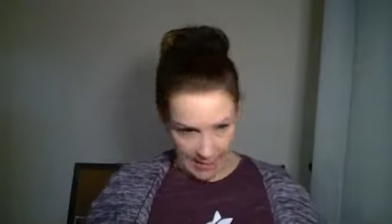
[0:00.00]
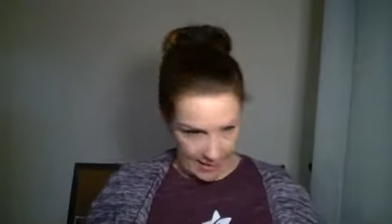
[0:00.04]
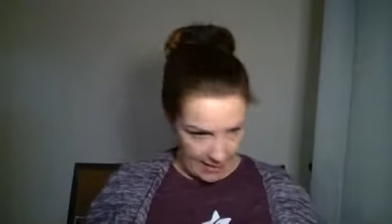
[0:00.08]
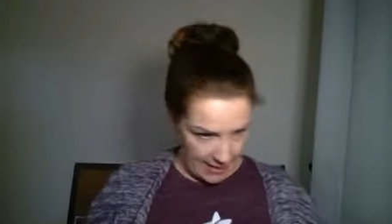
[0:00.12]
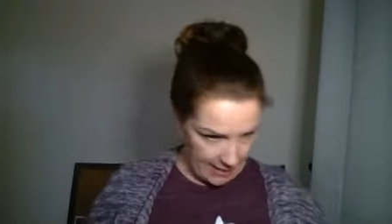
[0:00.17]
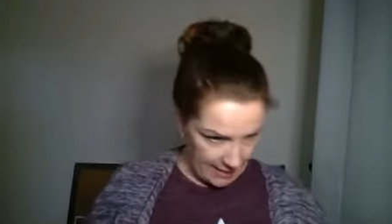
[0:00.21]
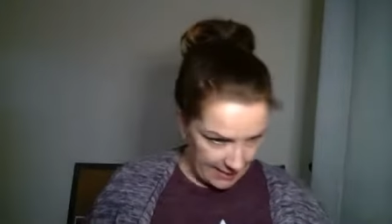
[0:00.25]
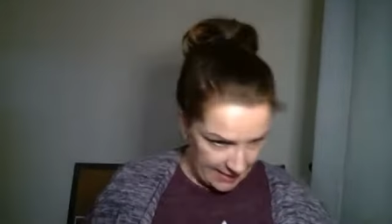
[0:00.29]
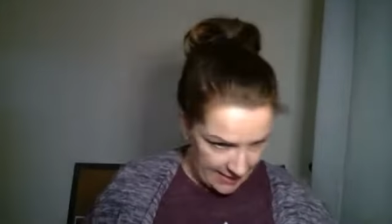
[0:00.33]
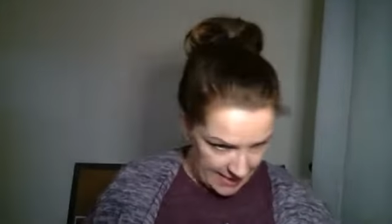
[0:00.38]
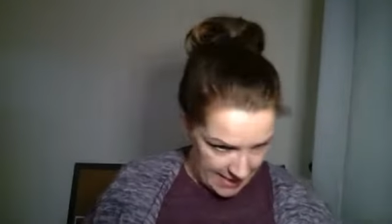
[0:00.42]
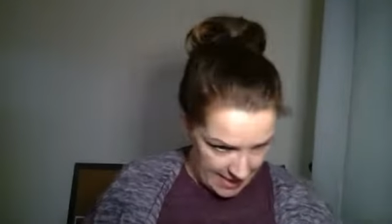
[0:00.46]

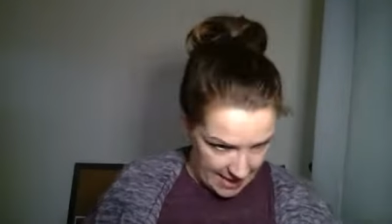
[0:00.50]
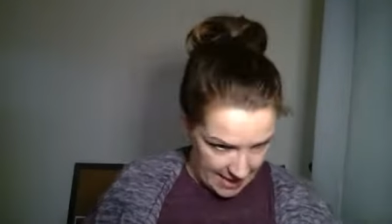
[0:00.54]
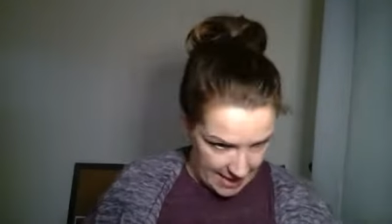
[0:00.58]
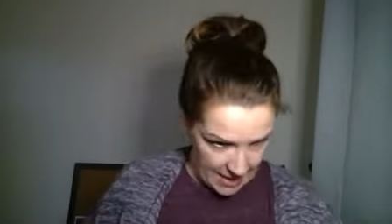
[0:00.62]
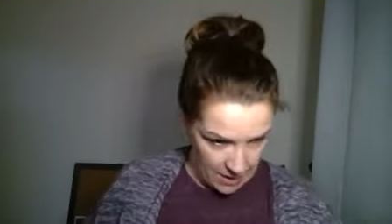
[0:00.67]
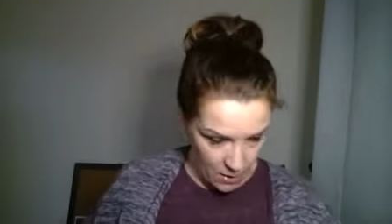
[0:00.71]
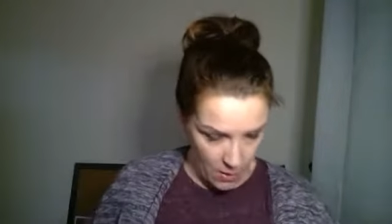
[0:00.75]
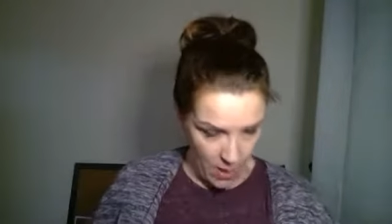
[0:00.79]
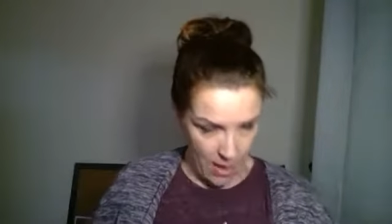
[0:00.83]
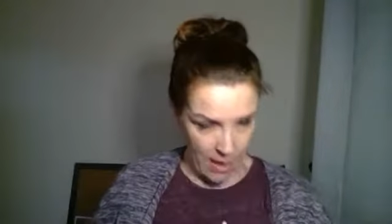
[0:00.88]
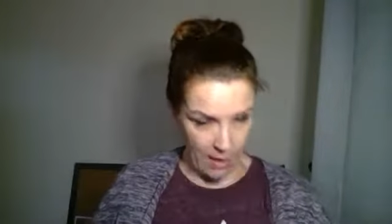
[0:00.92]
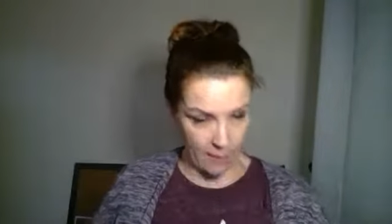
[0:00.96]
and
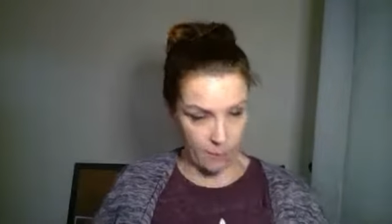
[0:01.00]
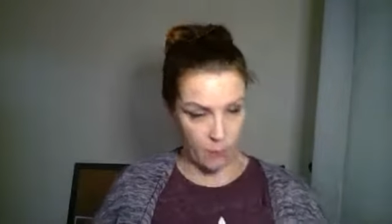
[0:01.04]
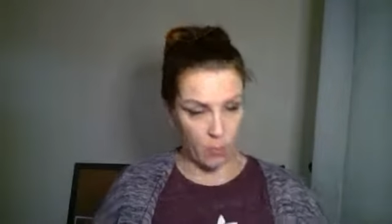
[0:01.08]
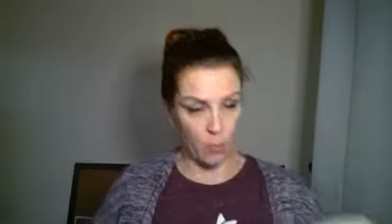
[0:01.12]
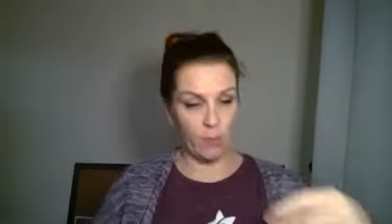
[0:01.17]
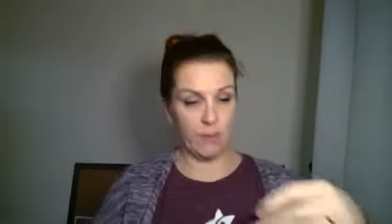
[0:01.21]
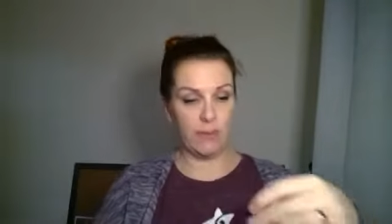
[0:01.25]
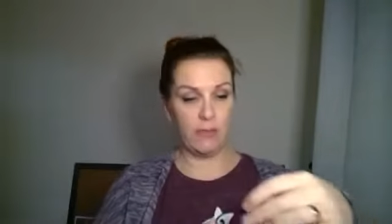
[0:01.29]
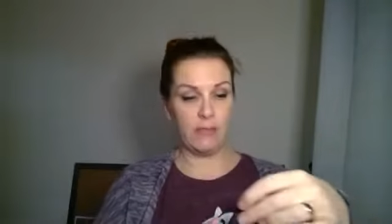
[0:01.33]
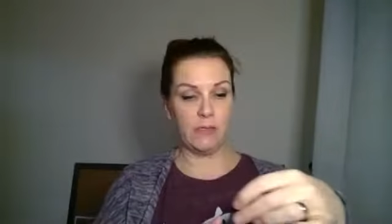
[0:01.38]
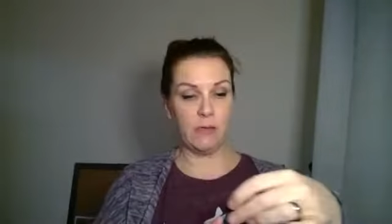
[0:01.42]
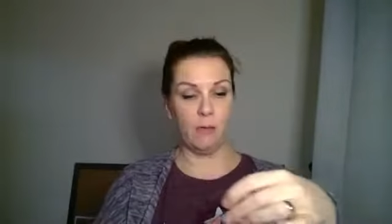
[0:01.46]
now I'm
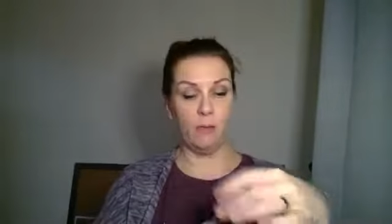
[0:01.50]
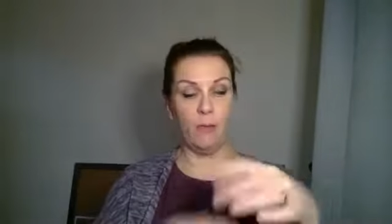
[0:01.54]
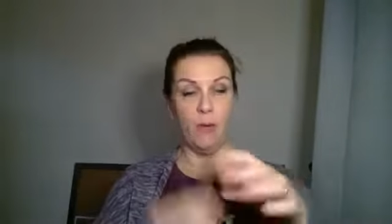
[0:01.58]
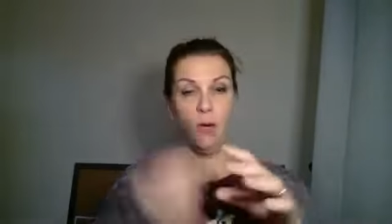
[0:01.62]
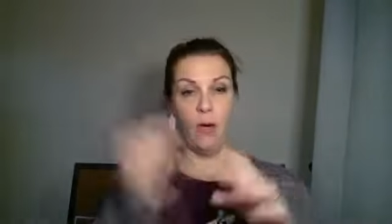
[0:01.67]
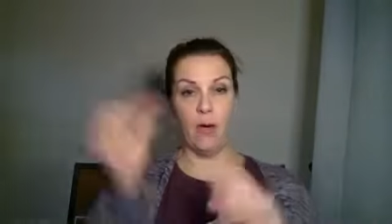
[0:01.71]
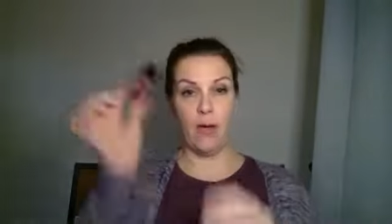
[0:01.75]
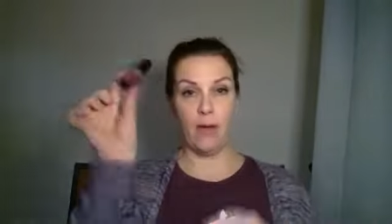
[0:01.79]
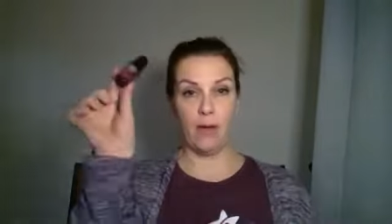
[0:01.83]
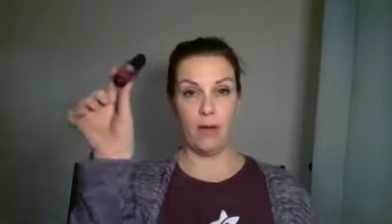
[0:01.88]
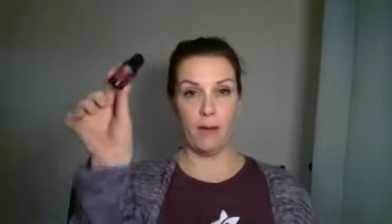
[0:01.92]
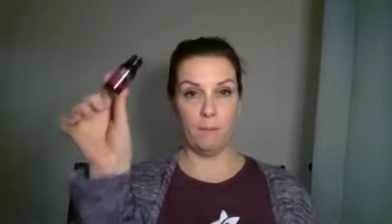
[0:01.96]
going to
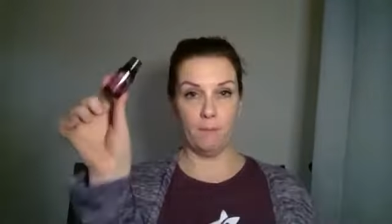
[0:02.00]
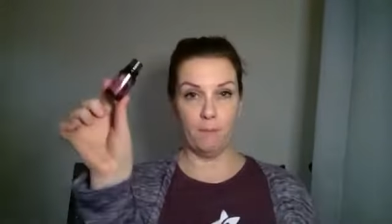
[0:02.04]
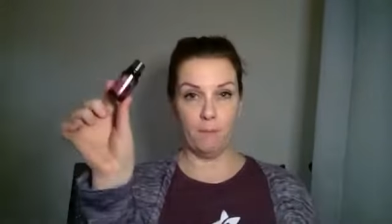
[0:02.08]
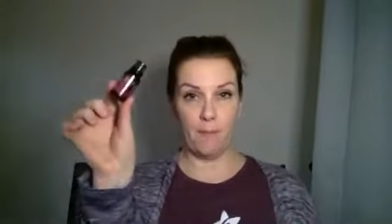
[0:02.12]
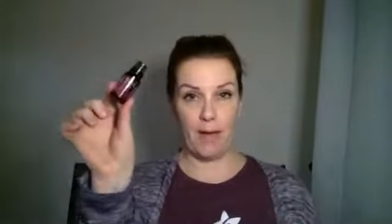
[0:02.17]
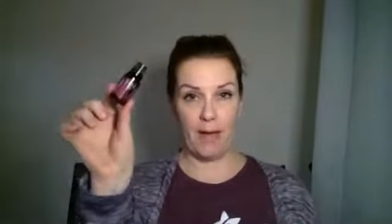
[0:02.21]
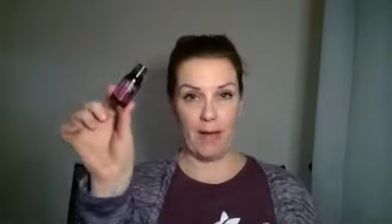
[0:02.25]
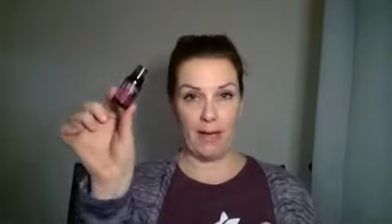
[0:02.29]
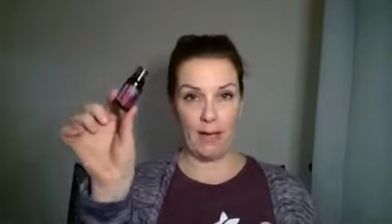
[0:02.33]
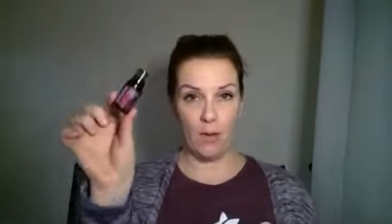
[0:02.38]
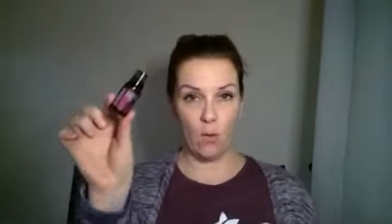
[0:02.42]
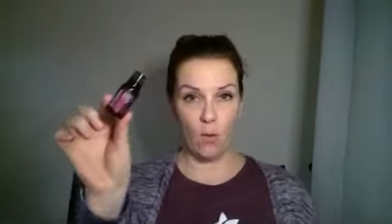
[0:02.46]
put
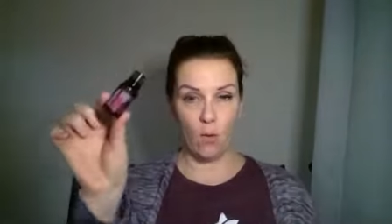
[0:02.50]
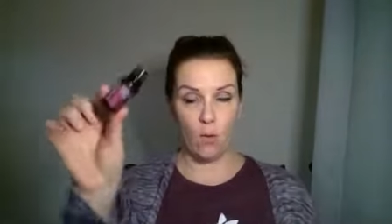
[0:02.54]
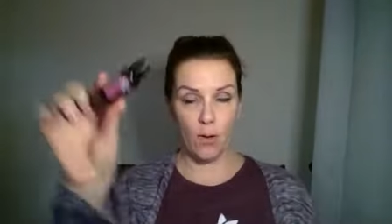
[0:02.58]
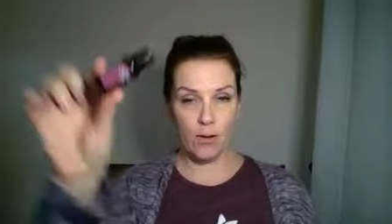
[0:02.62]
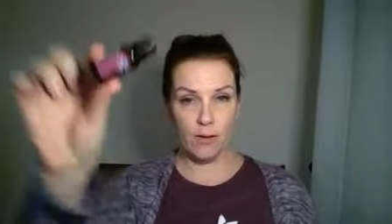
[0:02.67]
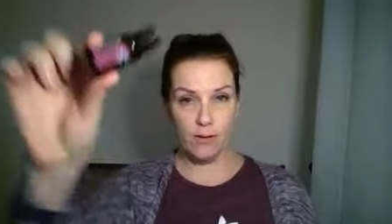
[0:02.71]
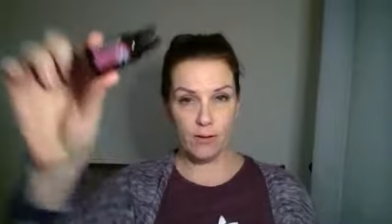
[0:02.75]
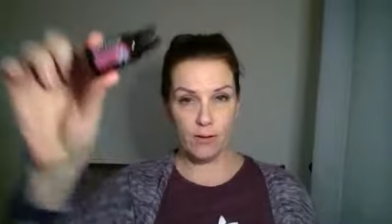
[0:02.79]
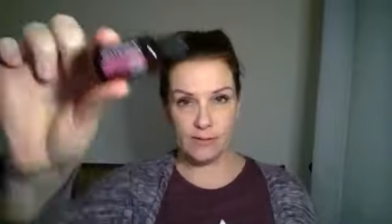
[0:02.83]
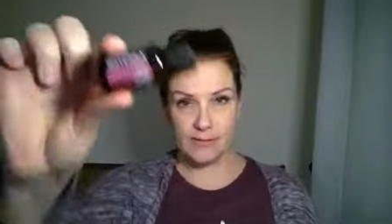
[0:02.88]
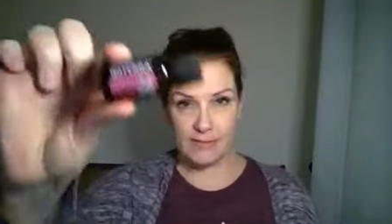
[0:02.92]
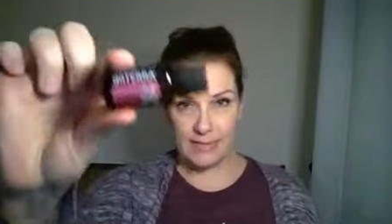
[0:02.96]
my
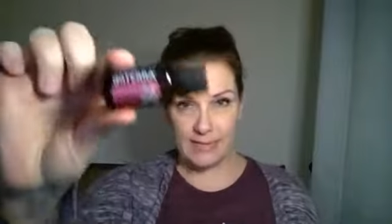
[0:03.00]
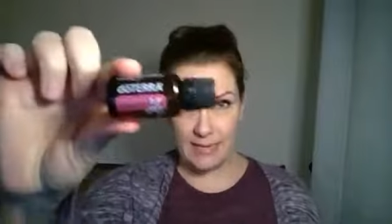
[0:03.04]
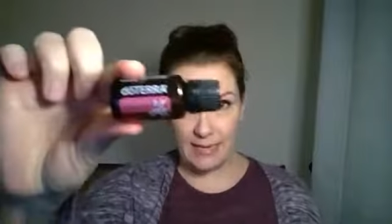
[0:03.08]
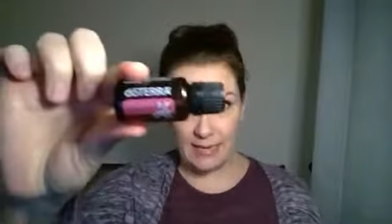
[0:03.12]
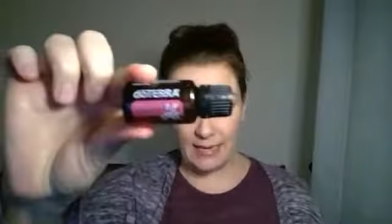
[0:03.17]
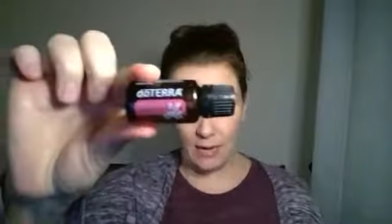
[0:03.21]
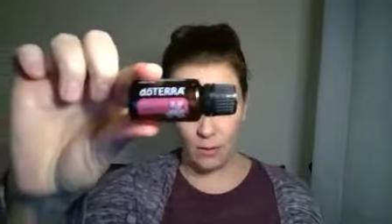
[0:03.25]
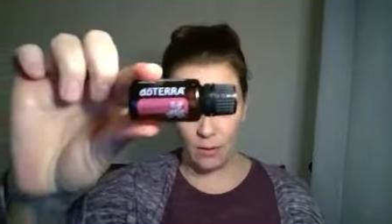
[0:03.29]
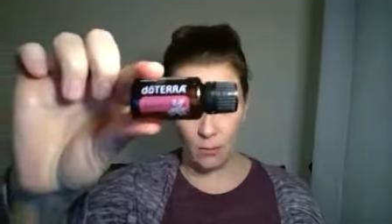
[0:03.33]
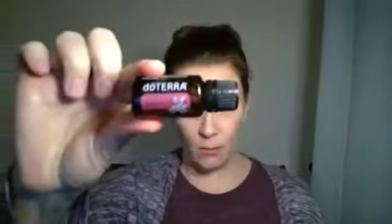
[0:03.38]
oils in it.